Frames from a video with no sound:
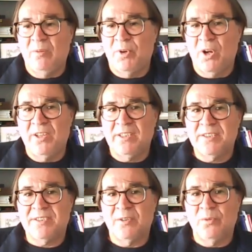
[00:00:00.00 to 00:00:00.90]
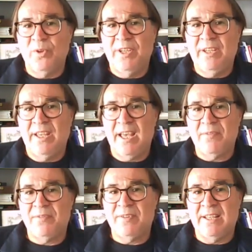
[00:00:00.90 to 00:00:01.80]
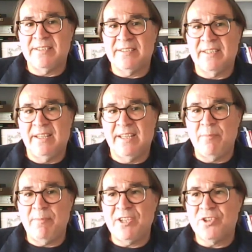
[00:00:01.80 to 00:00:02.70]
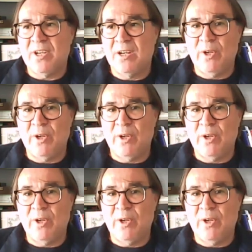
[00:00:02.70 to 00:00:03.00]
products, we have as dimensional